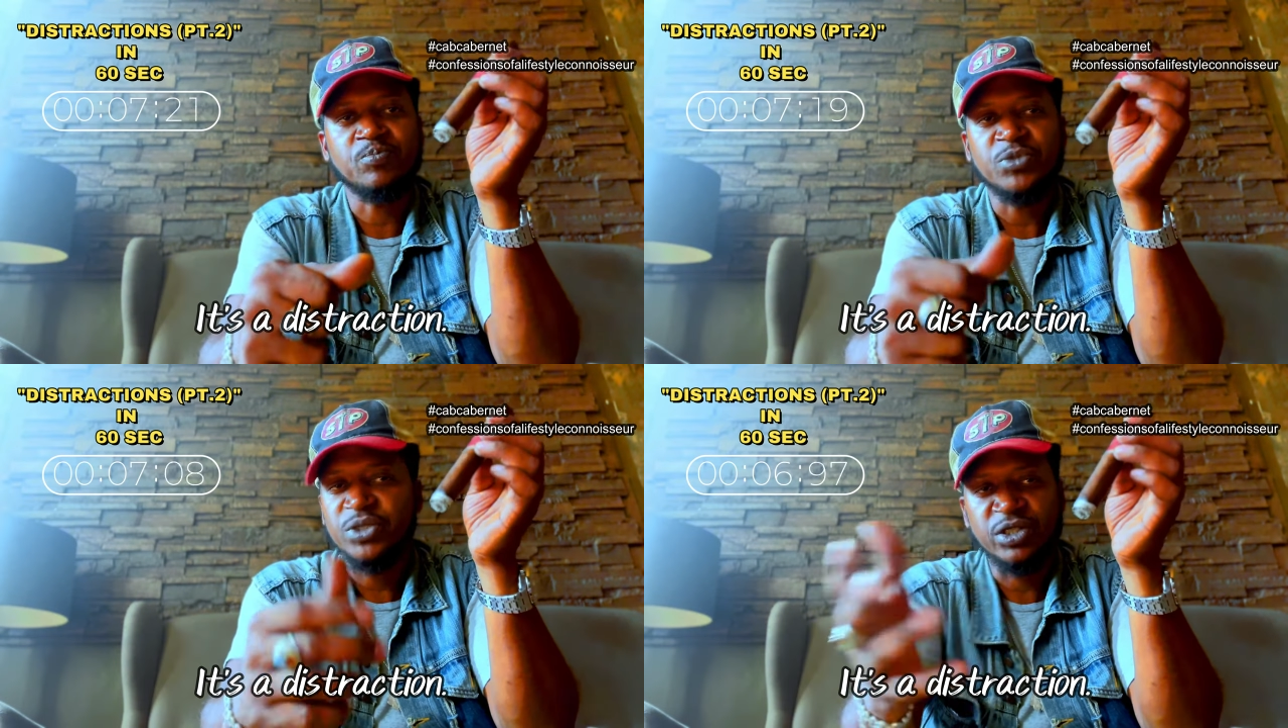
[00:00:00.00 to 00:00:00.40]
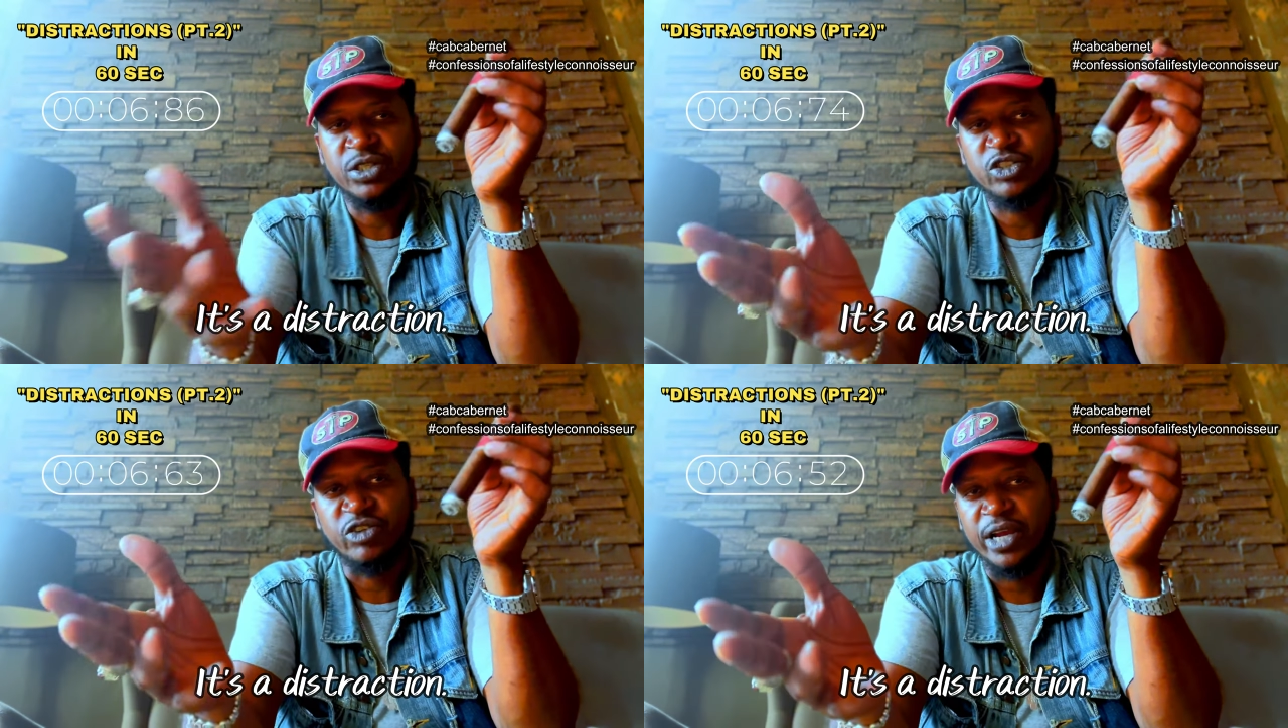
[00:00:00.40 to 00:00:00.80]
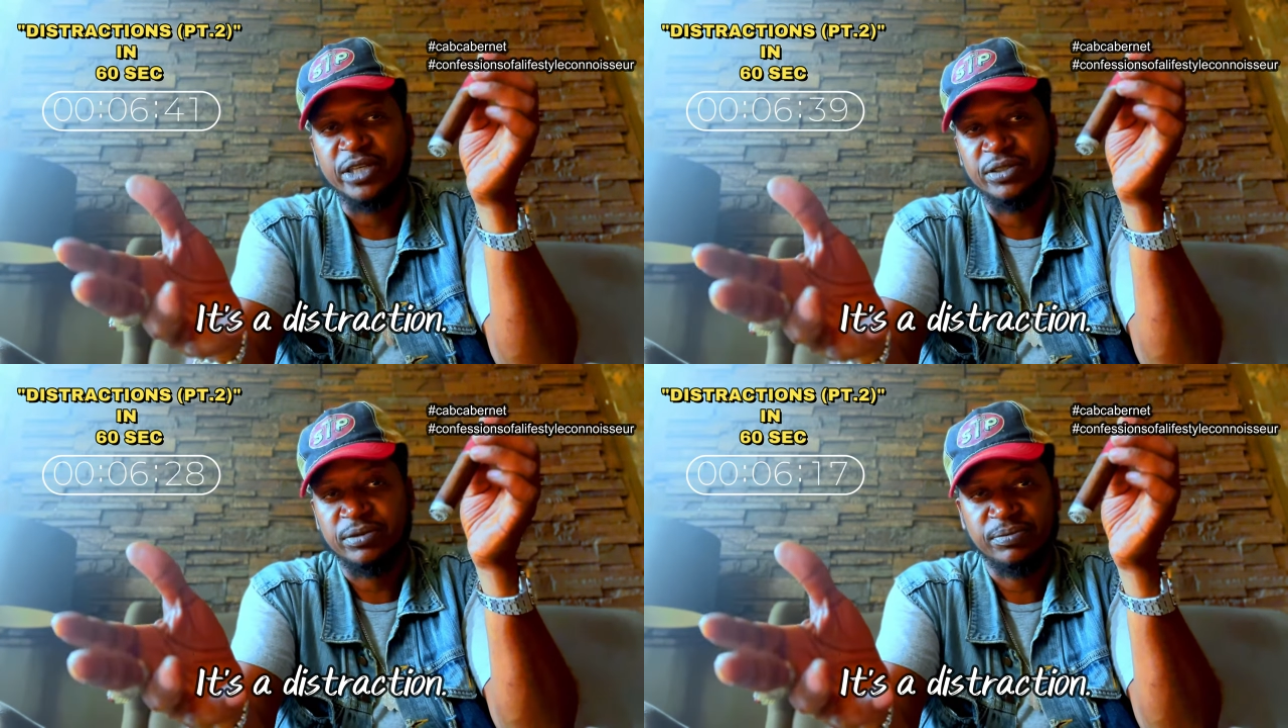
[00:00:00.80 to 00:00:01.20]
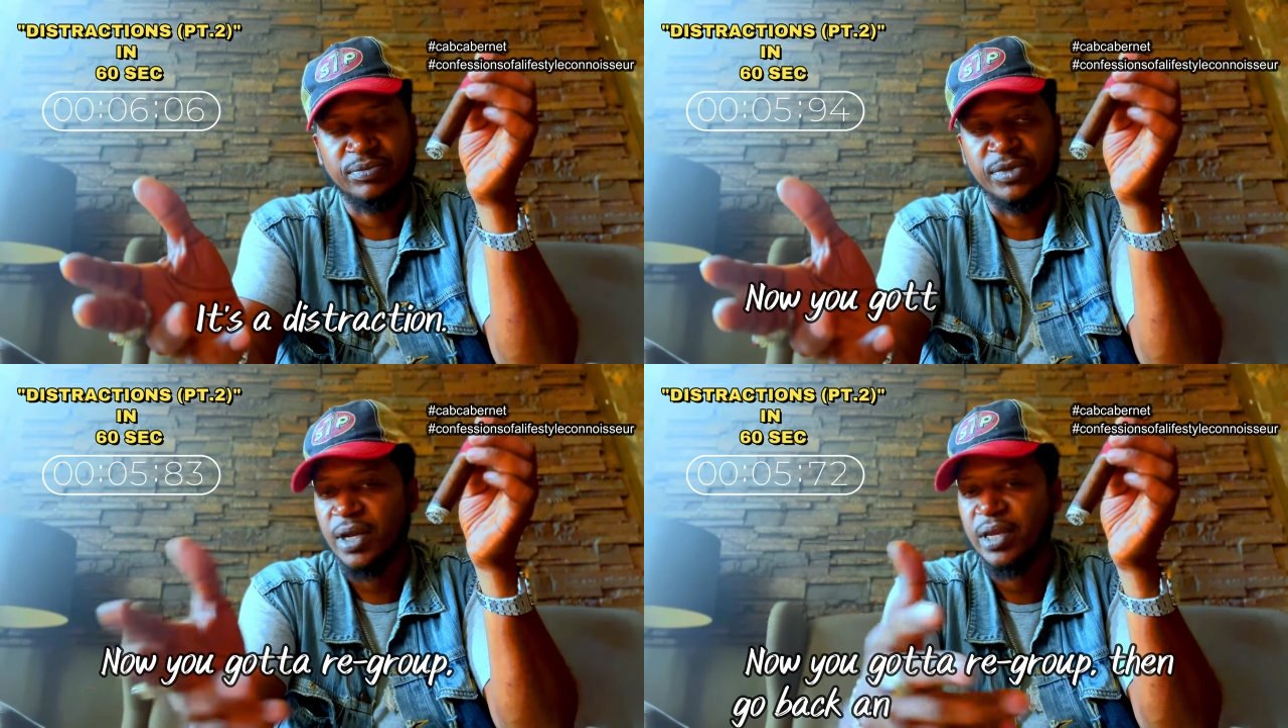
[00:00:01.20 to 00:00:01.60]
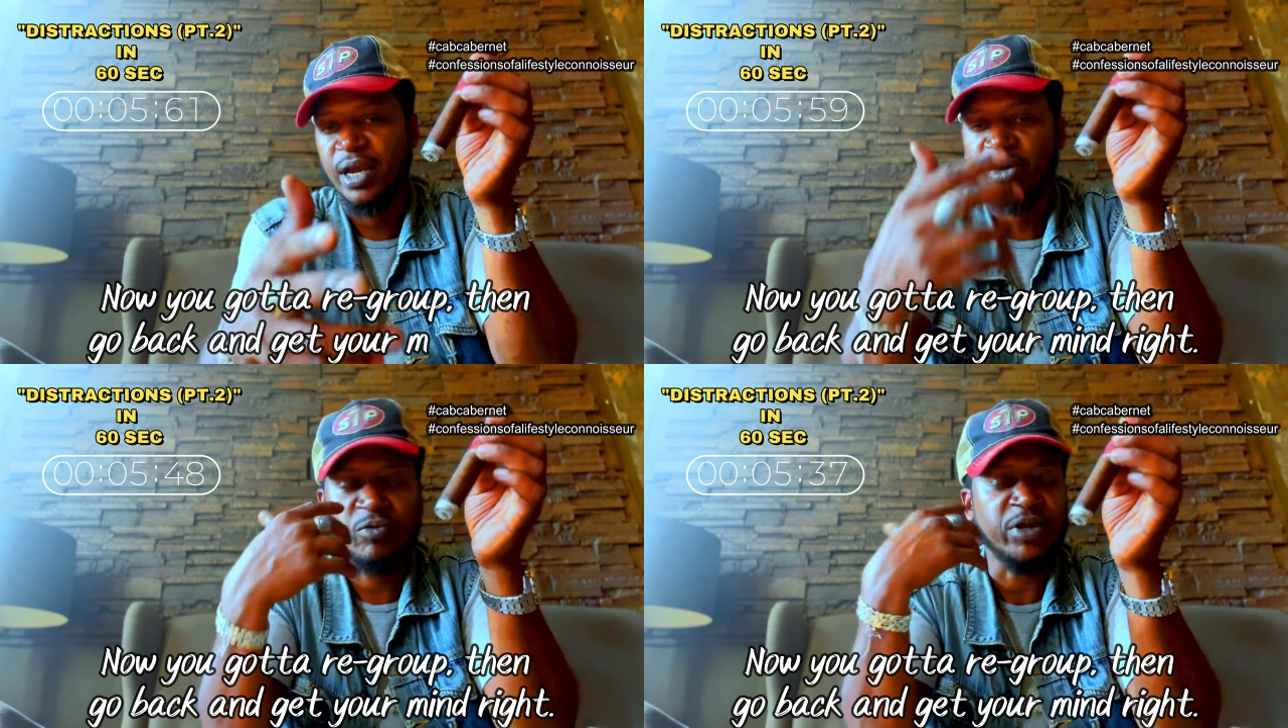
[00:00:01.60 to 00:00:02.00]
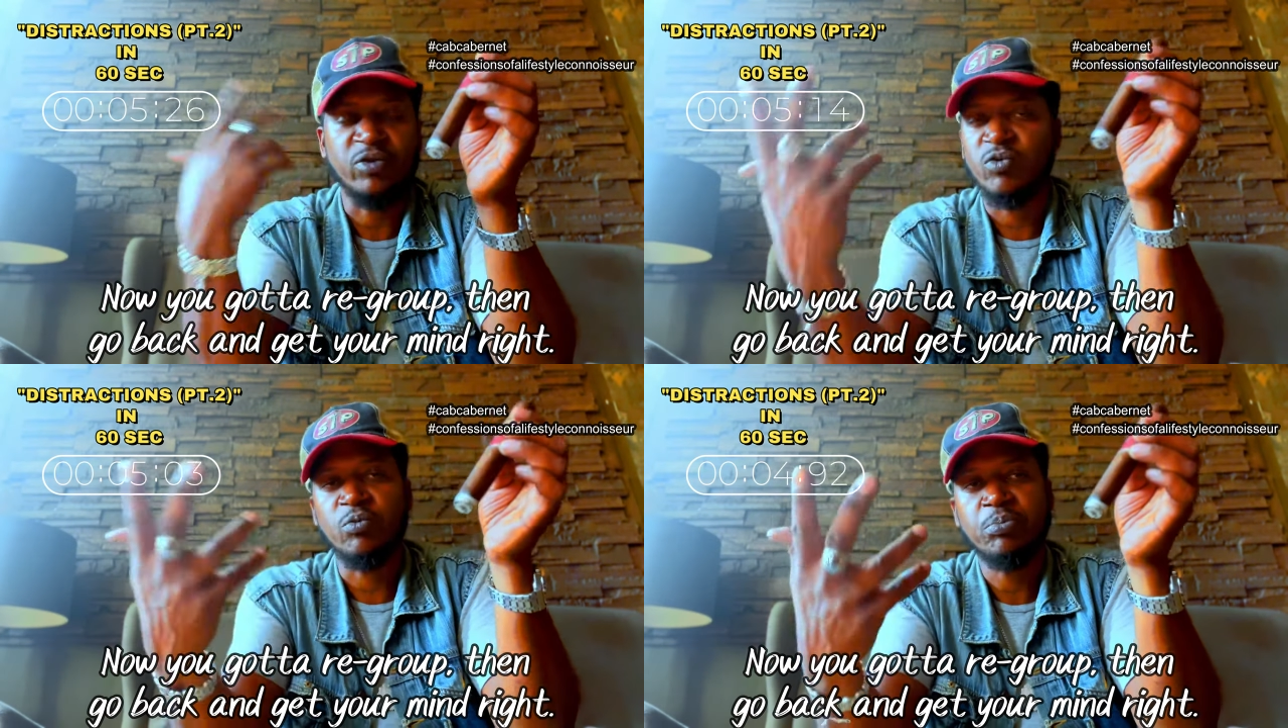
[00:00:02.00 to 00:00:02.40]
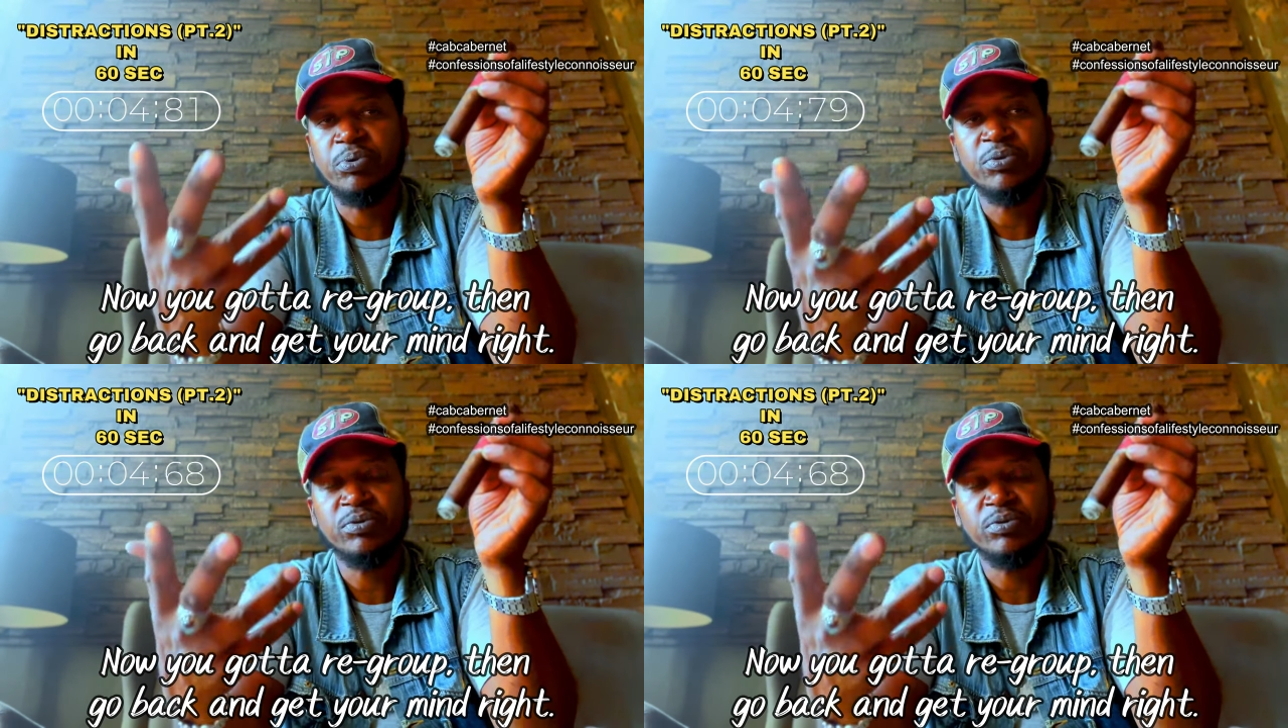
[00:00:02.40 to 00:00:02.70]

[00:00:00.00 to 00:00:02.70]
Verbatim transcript: It's a distraction. Now you gotta regroup